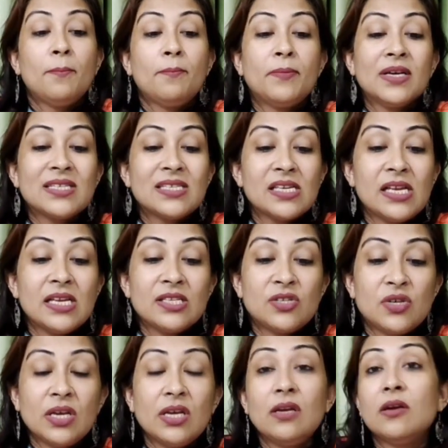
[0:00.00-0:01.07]
Personal
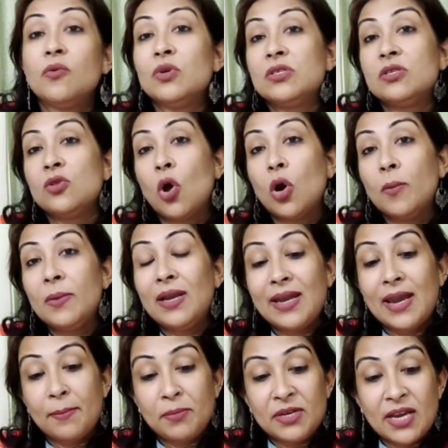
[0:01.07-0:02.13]
history was normal in
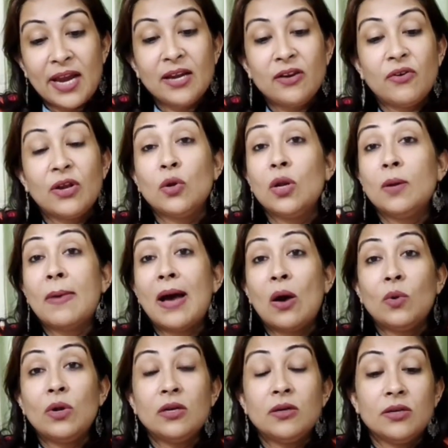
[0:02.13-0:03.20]
appetite, regular
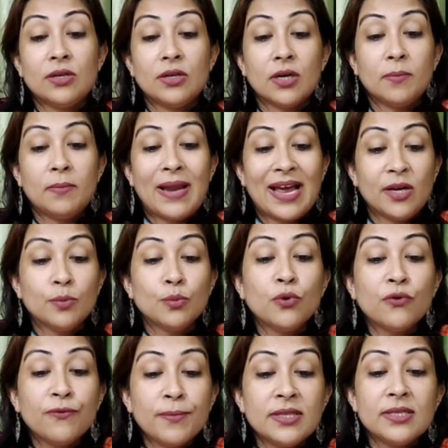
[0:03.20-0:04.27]
bowel and bladder
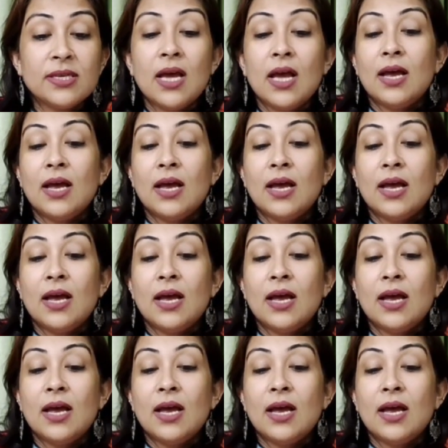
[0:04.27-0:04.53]
movements,